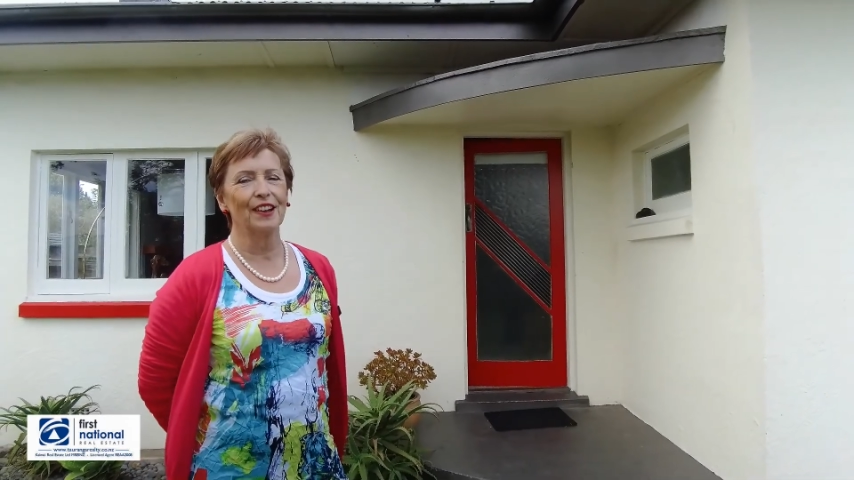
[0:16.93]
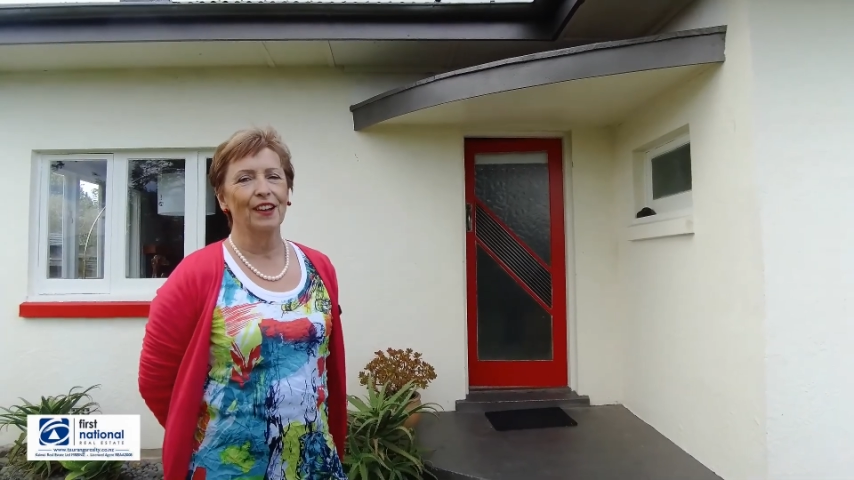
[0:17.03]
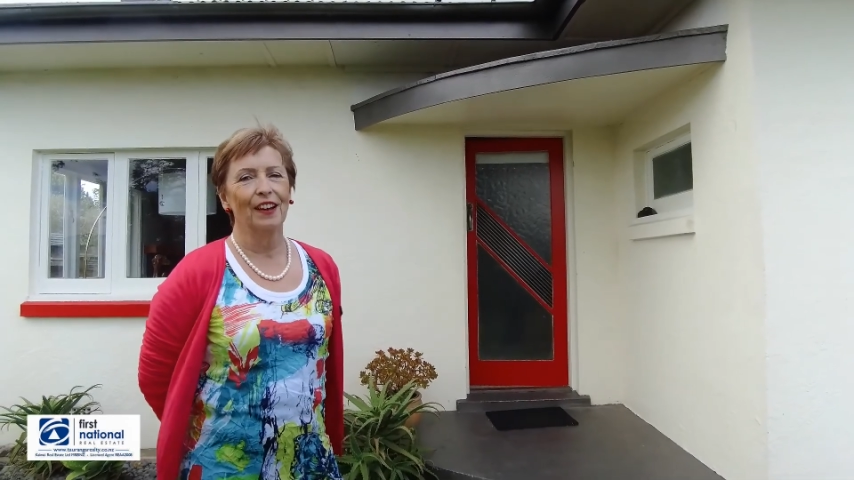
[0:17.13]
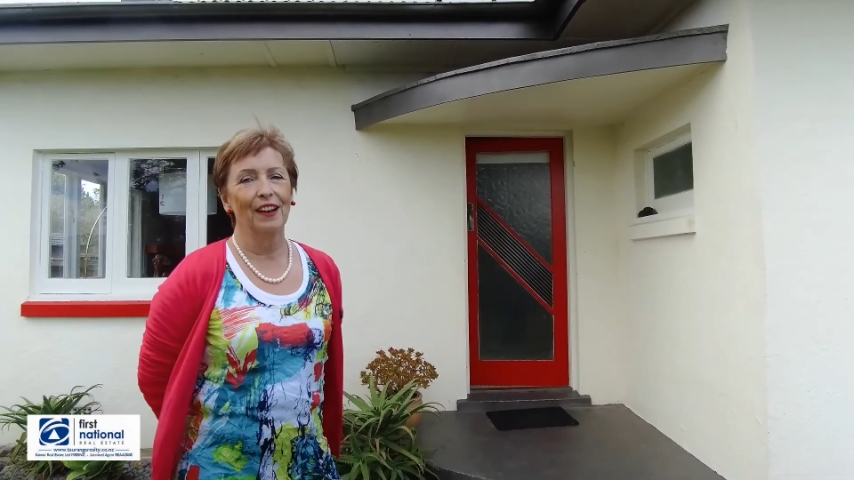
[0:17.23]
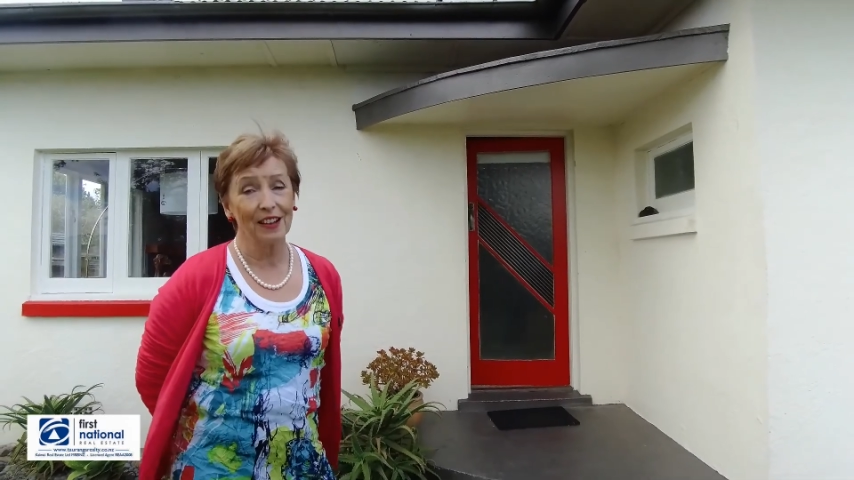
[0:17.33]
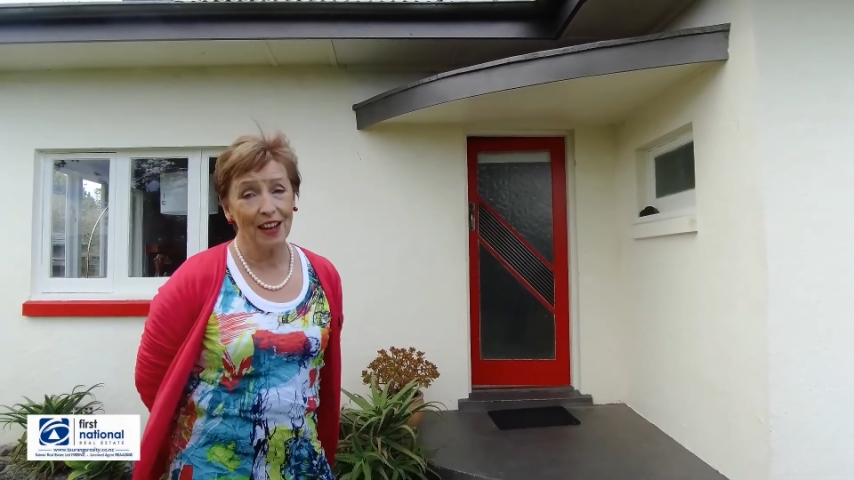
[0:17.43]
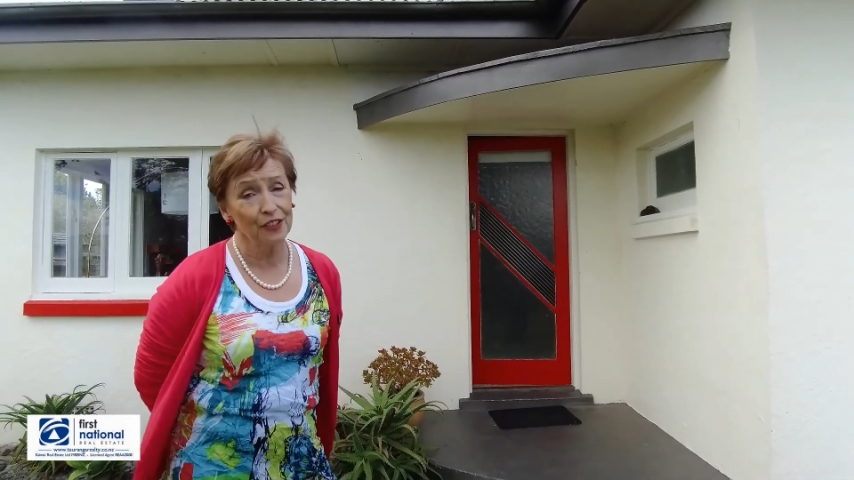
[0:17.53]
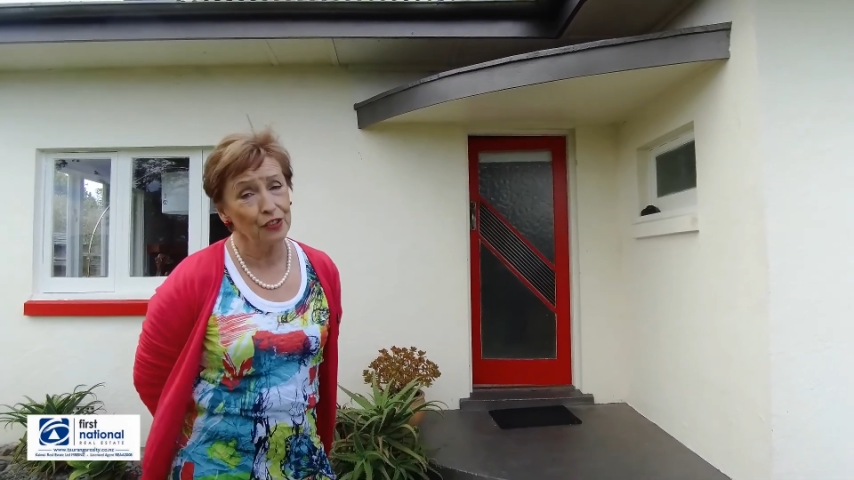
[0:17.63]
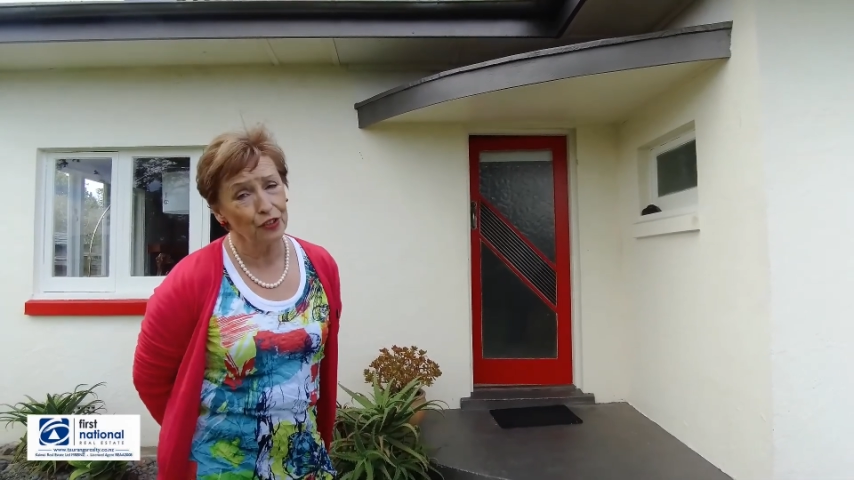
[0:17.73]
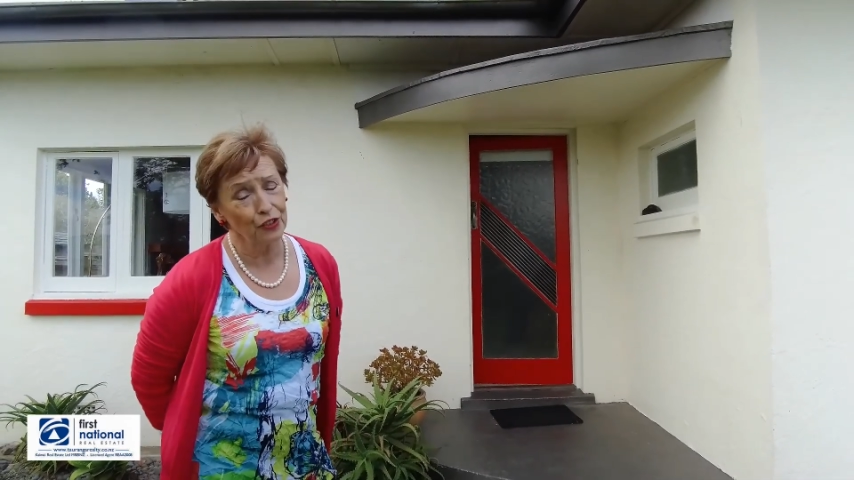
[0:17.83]
and I'd
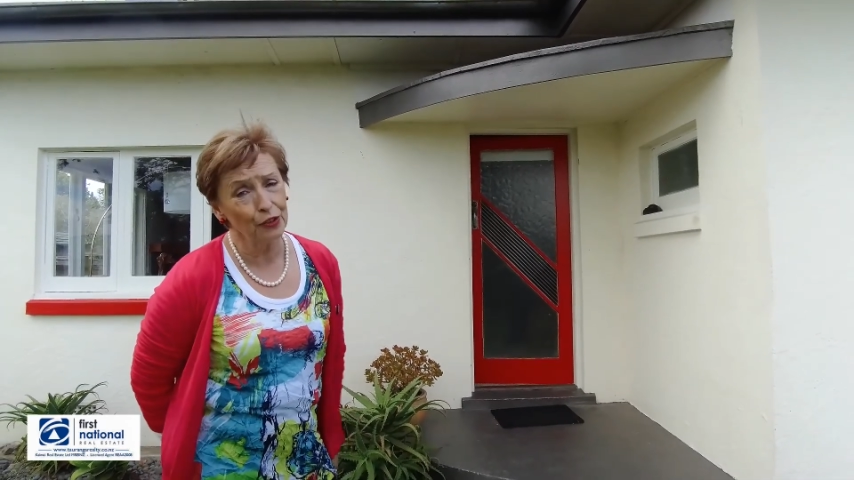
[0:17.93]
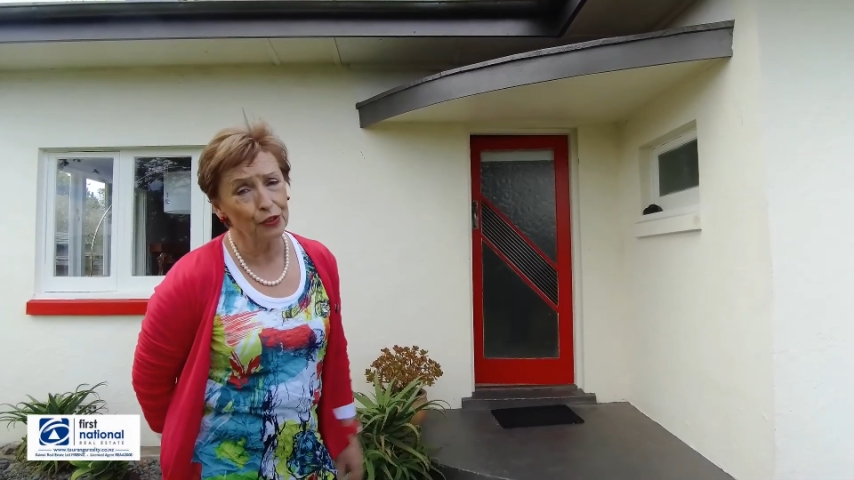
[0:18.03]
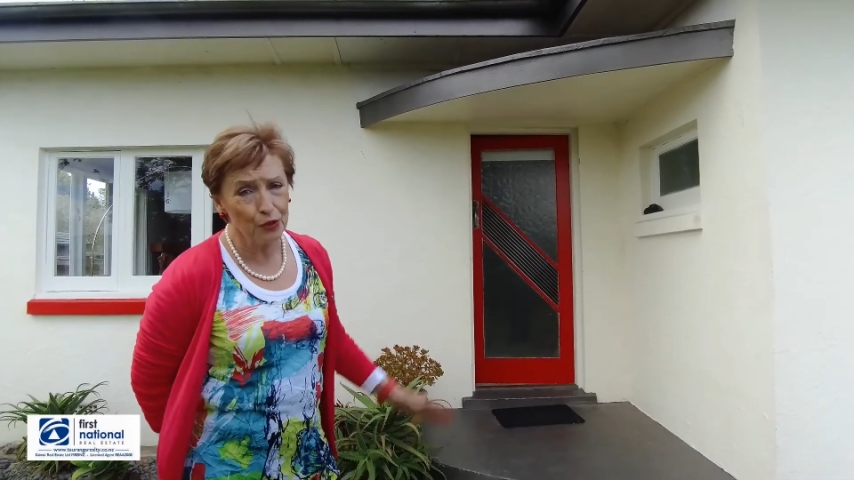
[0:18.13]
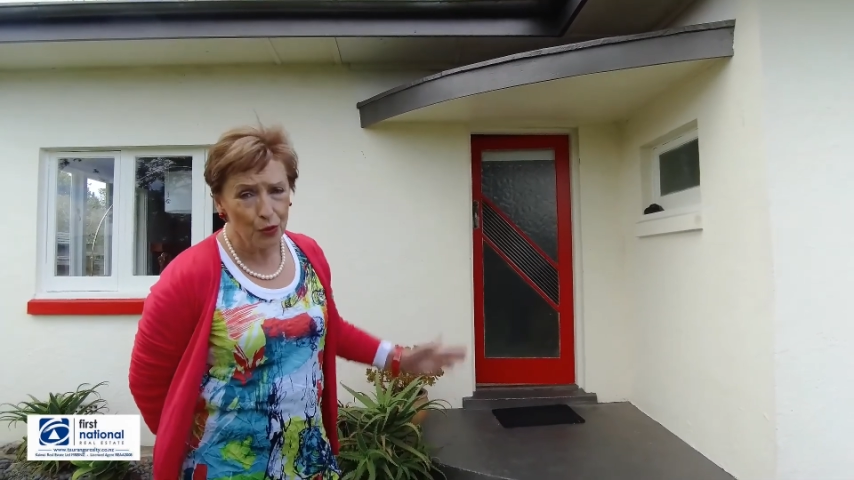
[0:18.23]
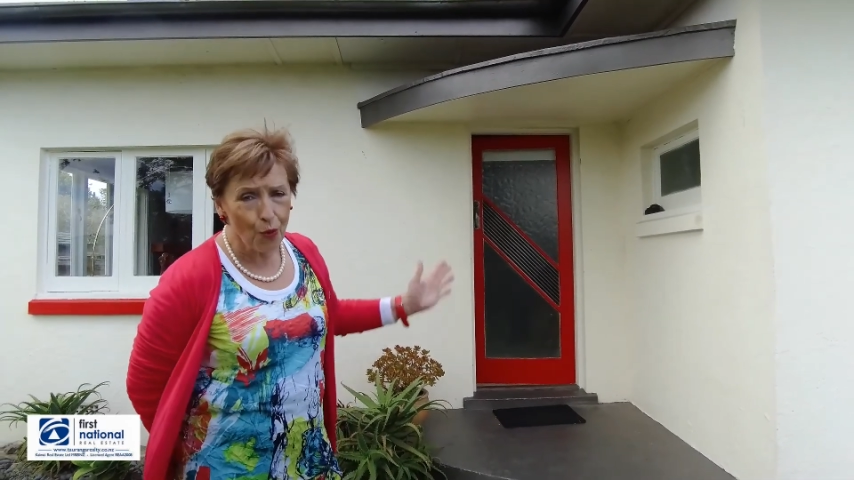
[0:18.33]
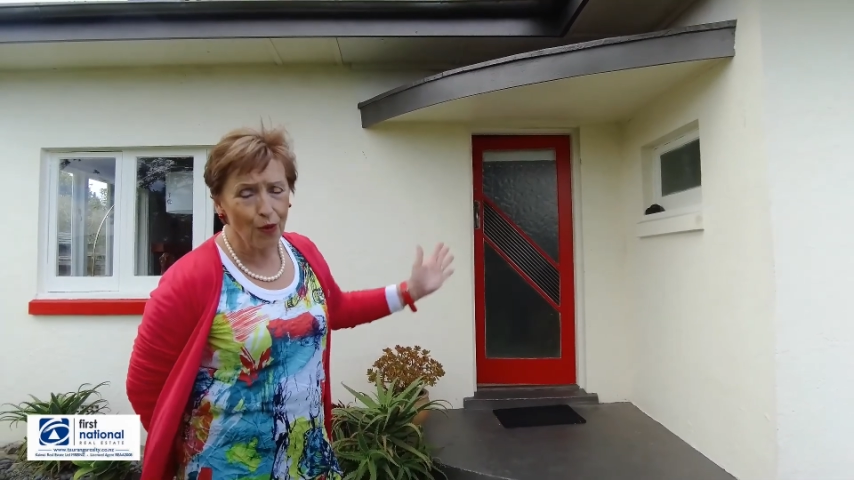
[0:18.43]
like to introduce you to